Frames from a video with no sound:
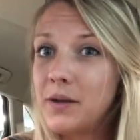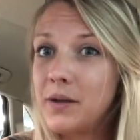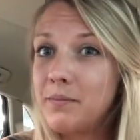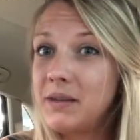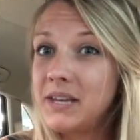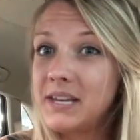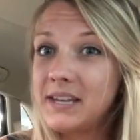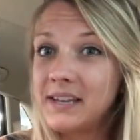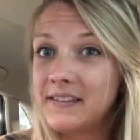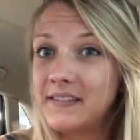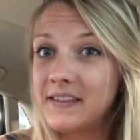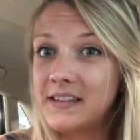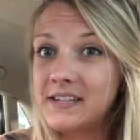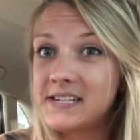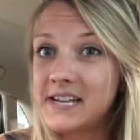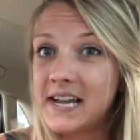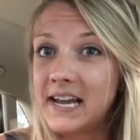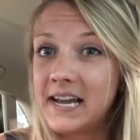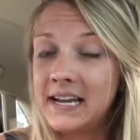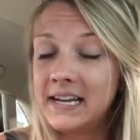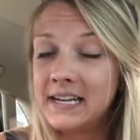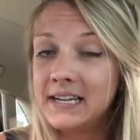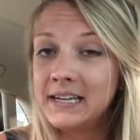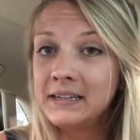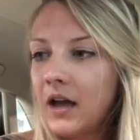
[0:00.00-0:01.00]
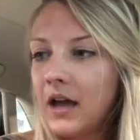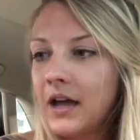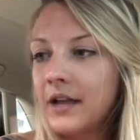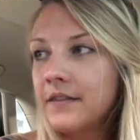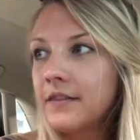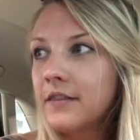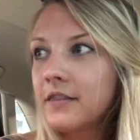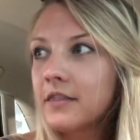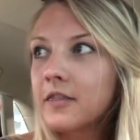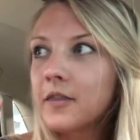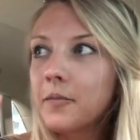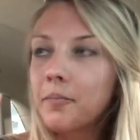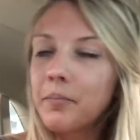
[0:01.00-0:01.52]
what I'm eating in the day.
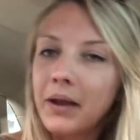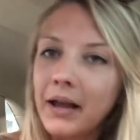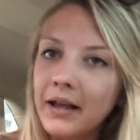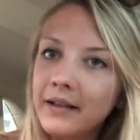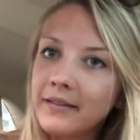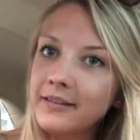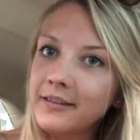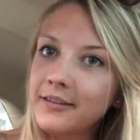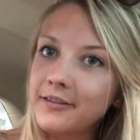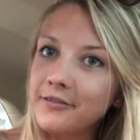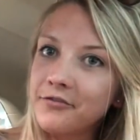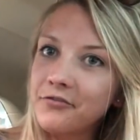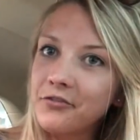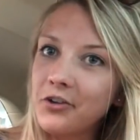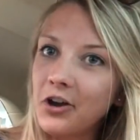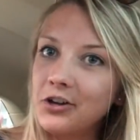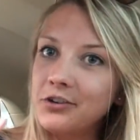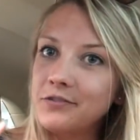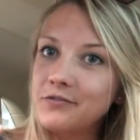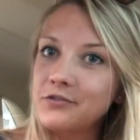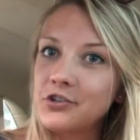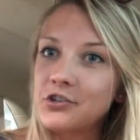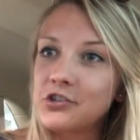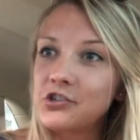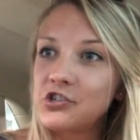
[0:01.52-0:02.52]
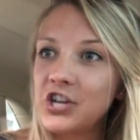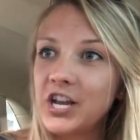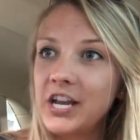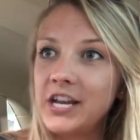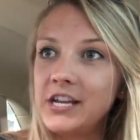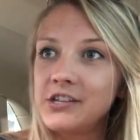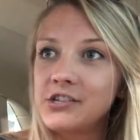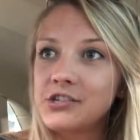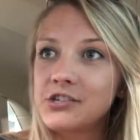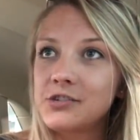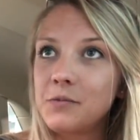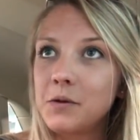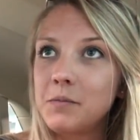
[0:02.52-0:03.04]
And the plans have kind of just
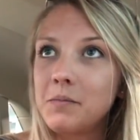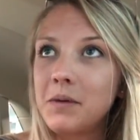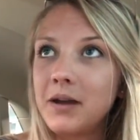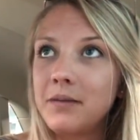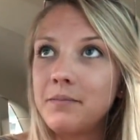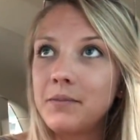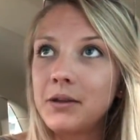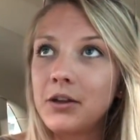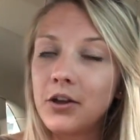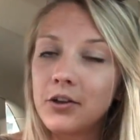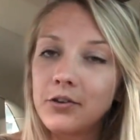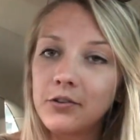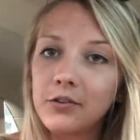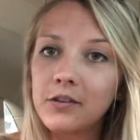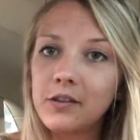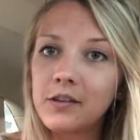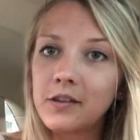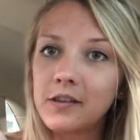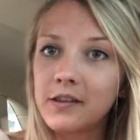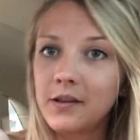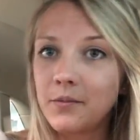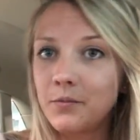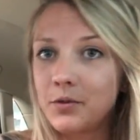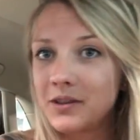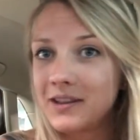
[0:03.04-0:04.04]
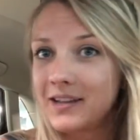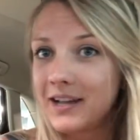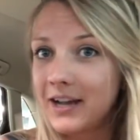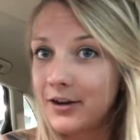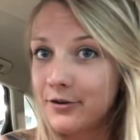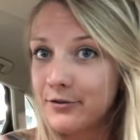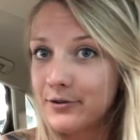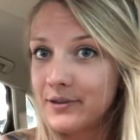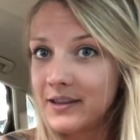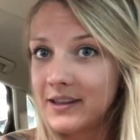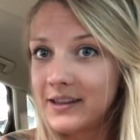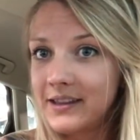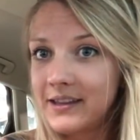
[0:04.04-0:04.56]
changed, and we might be going to someone's
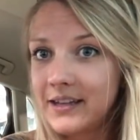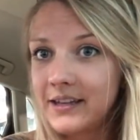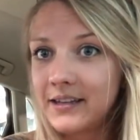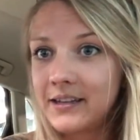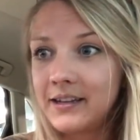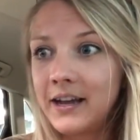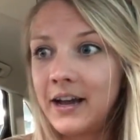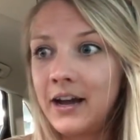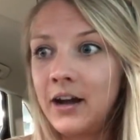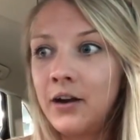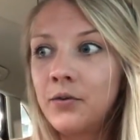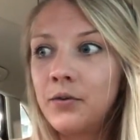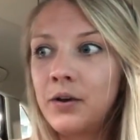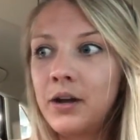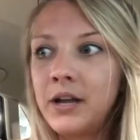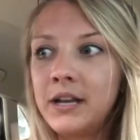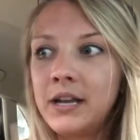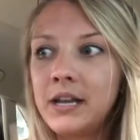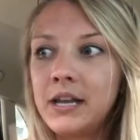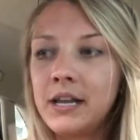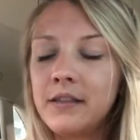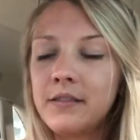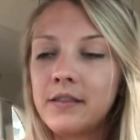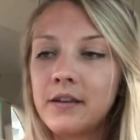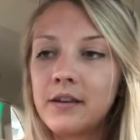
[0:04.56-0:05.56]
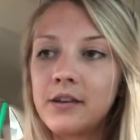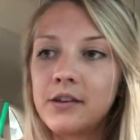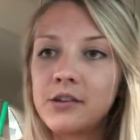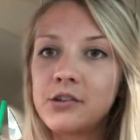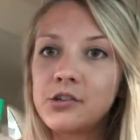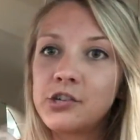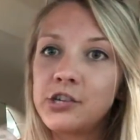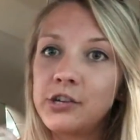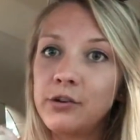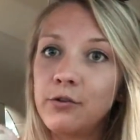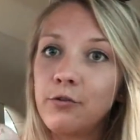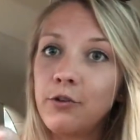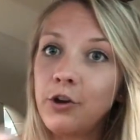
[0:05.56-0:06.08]
house instead now, and either
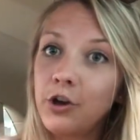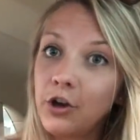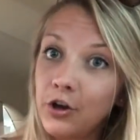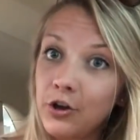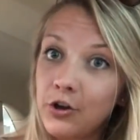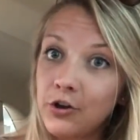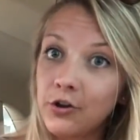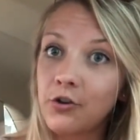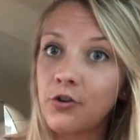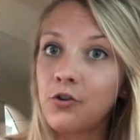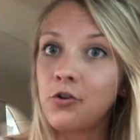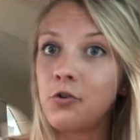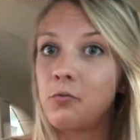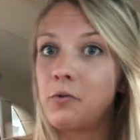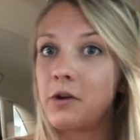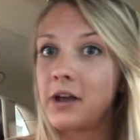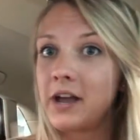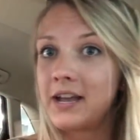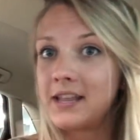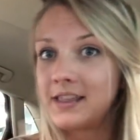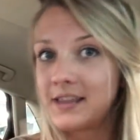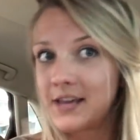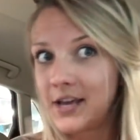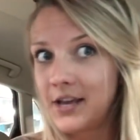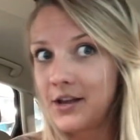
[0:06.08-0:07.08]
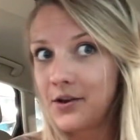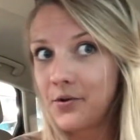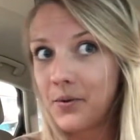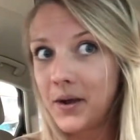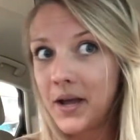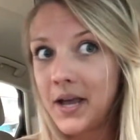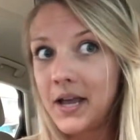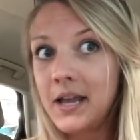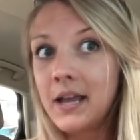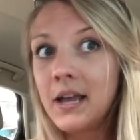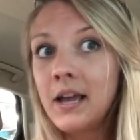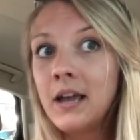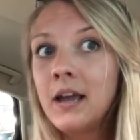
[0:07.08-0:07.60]
she'll cook or we'll get a
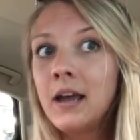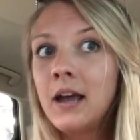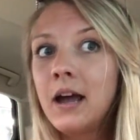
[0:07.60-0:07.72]
takeaway.